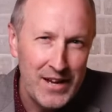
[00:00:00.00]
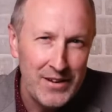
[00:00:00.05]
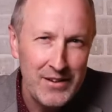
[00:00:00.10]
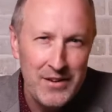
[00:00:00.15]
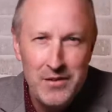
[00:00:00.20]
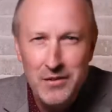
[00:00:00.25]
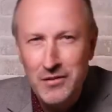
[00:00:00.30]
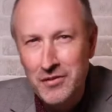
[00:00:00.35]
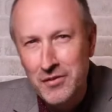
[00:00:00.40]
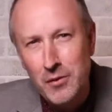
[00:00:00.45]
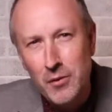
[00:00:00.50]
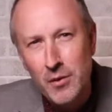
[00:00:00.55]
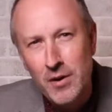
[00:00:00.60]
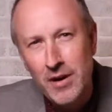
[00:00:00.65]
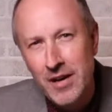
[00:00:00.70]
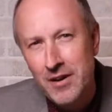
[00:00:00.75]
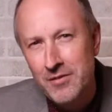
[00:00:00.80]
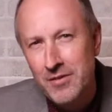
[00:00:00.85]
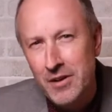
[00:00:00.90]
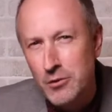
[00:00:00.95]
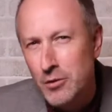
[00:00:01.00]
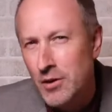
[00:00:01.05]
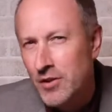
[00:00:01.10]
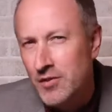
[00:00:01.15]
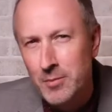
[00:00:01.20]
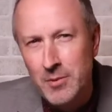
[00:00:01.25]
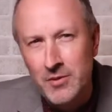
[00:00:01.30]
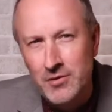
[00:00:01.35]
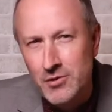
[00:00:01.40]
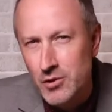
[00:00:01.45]
Tell you the story of a
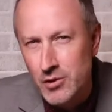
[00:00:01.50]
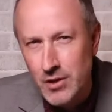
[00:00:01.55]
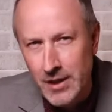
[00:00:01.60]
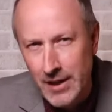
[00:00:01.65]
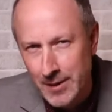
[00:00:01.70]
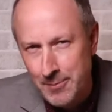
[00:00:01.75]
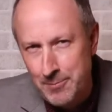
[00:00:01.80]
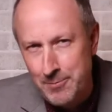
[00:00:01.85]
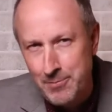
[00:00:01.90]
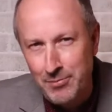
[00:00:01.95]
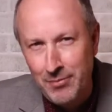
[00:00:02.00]
Christmas tree,